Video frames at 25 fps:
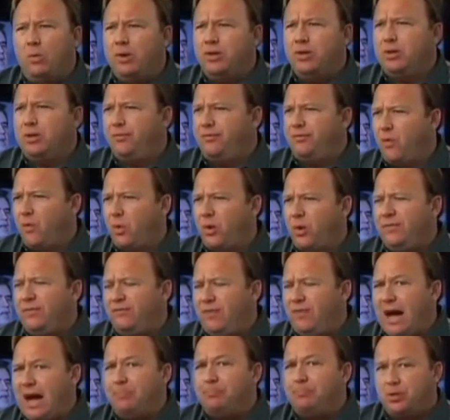
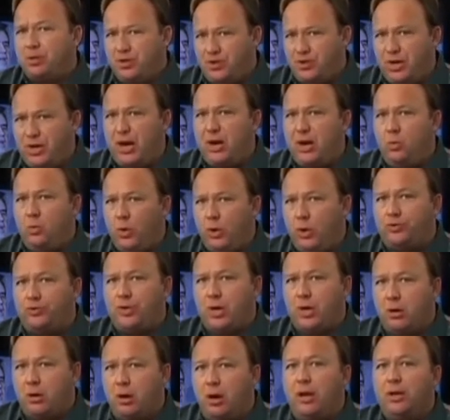45% will
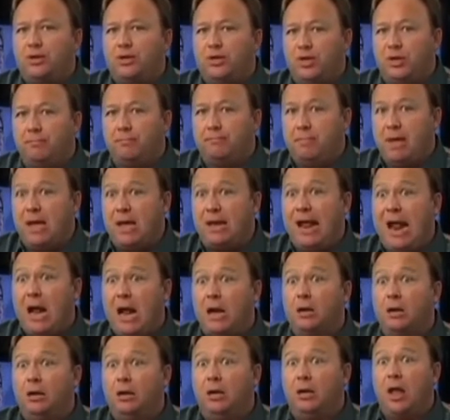totally submit
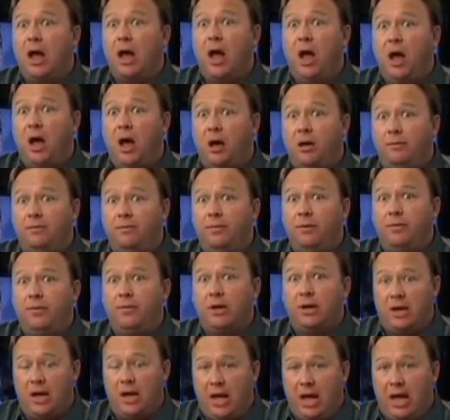and love
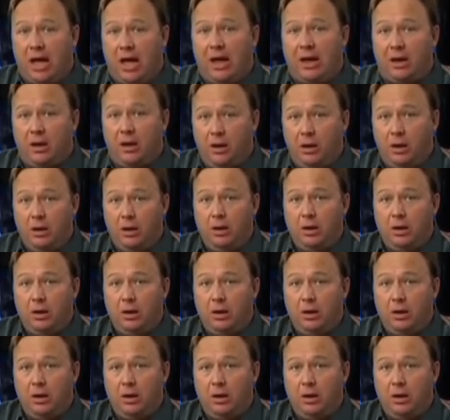the guy